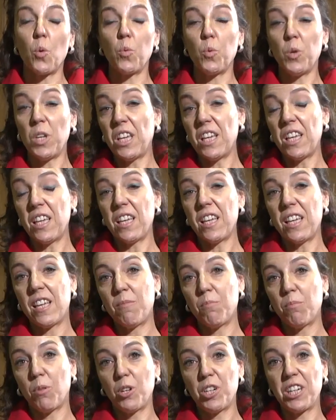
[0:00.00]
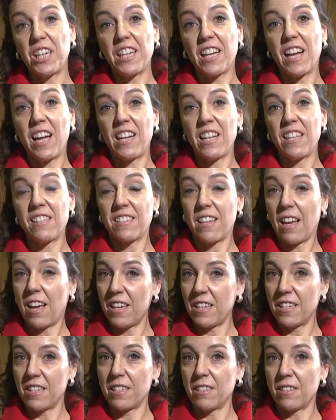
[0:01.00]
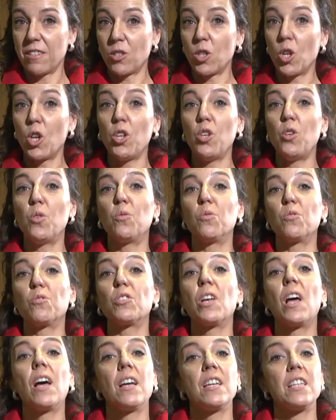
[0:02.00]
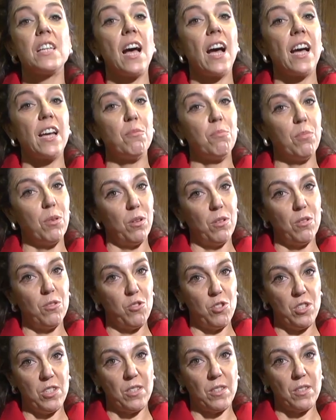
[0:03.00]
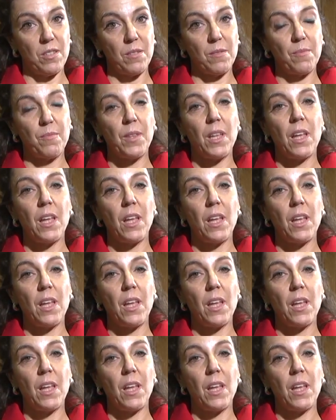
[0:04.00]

we in political science use typologies.